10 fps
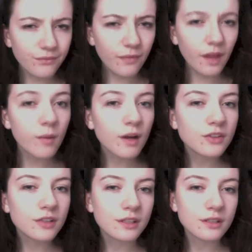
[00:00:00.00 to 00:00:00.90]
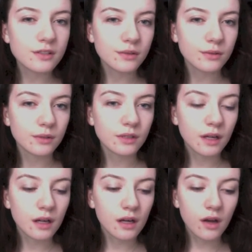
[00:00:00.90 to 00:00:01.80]
actually gonna do
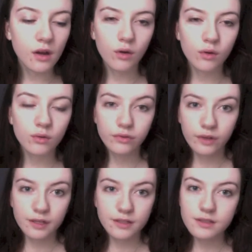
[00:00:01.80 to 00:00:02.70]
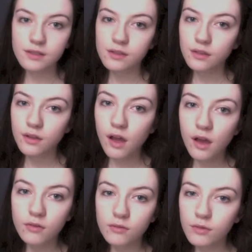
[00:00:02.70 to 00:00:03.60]
a whole face
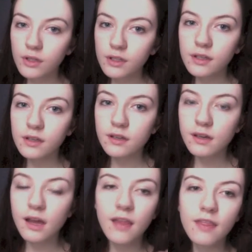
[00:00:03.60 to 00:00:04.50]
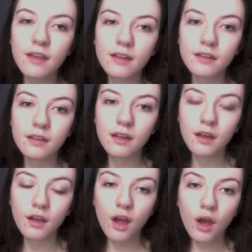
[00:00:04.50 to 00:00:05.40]
look and then
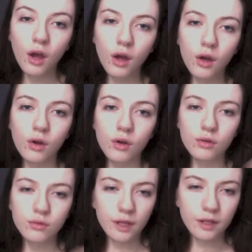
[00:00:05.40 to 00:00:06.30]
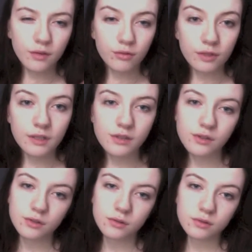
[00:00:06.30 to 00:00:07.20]
like
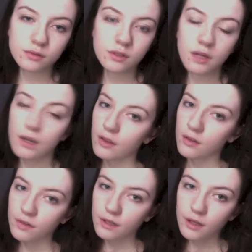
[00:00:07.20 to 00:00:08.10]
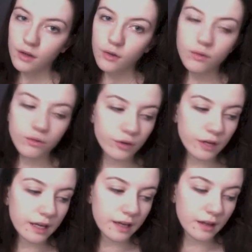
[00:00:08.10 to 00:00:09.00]
redo another video for
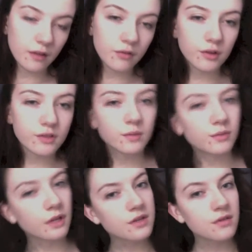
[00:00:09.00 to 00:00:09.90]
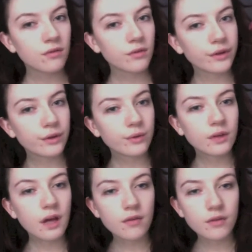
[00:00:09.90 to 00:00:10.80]
a first impression view
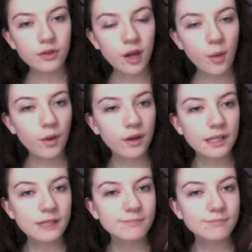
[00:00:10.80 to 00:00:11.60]
of the cranberry